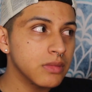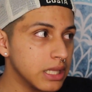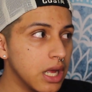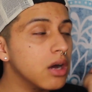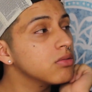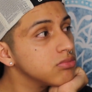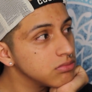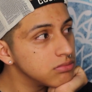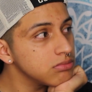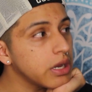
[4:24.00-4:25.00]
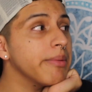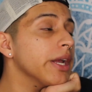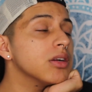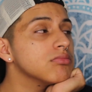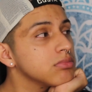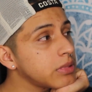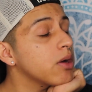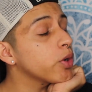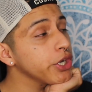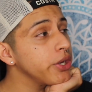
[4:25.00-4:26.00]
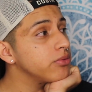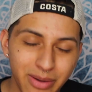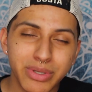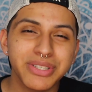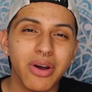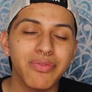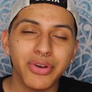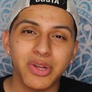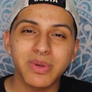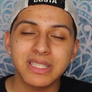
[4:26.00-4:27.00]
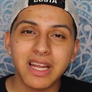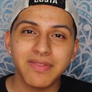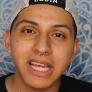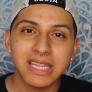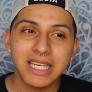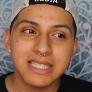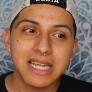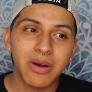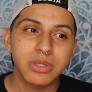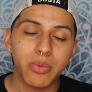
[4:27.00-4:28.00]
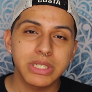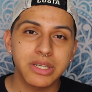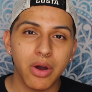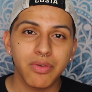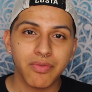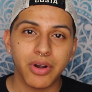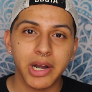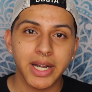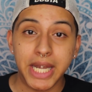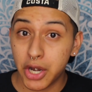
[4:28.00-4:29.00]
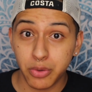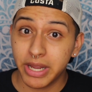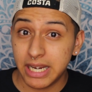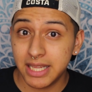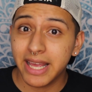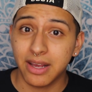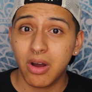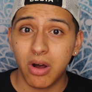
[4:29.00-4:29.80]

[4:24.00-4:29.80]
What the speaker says: hello, I'm here, how are you? He was known for doing stuff like this, and I was always known for not doing anything at